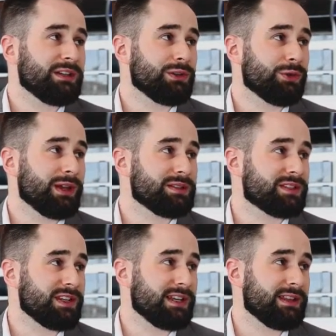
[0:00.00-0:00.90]
you'll then
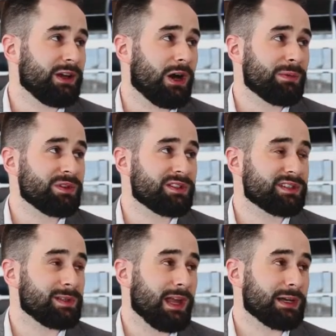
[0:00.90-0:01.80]
see the option to
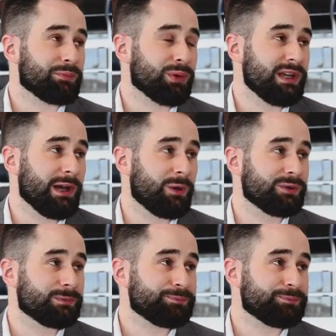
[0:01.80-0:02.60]
select pre-owned.